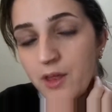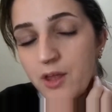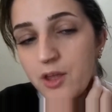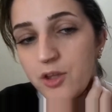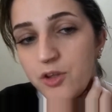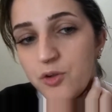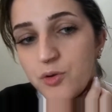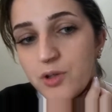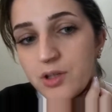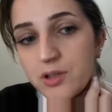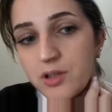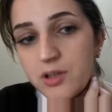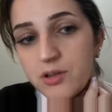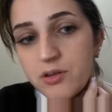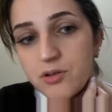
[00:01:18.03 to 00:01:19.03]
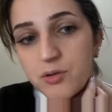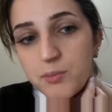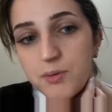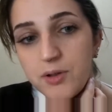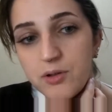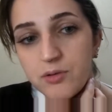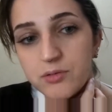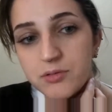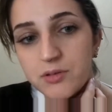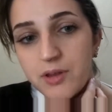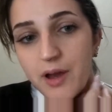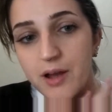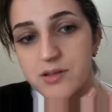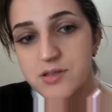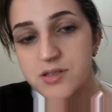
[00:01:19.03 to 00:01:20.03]
you can either be on
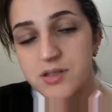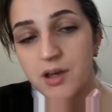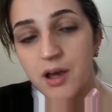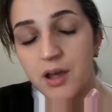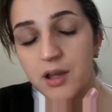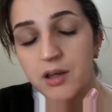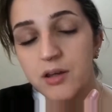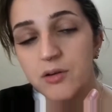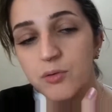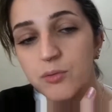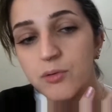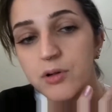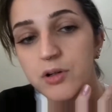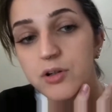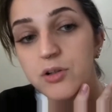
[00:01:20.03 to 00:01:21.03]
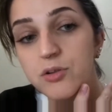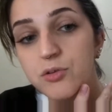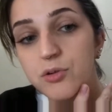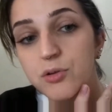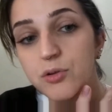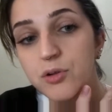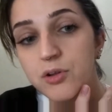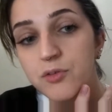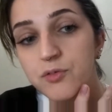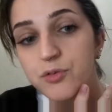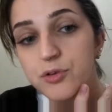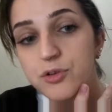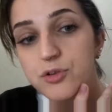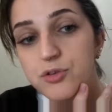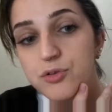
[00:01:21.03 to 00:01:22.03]
that side where you're looking
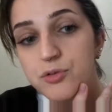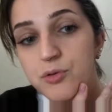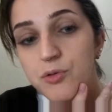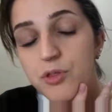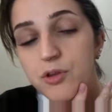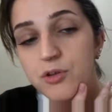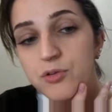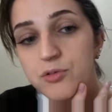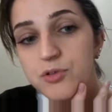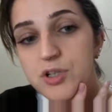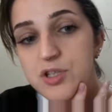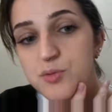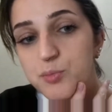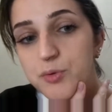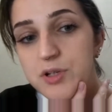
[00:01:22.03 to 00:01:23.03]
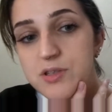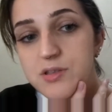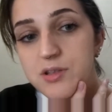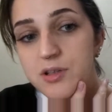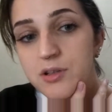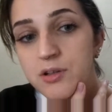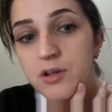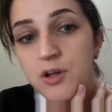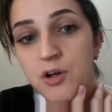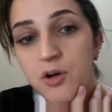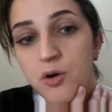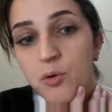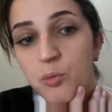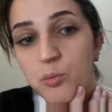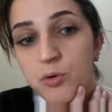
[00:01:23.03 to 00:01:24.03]
for the truth and you're expressing
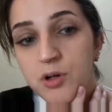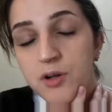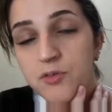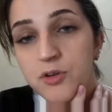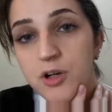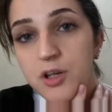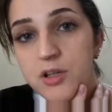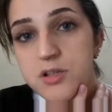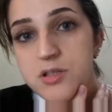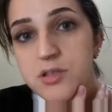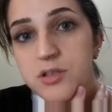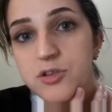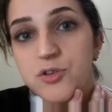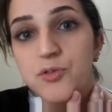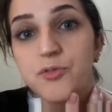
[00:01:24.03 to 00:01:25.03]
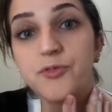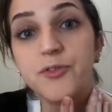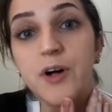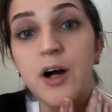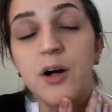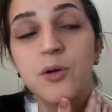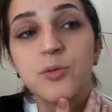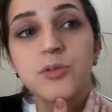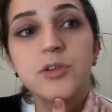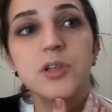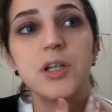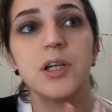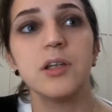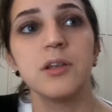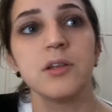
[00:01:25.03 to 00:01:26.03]
whatever it is that you've found,
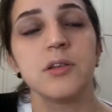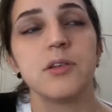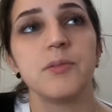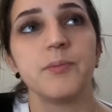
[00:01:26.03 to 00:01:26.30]
and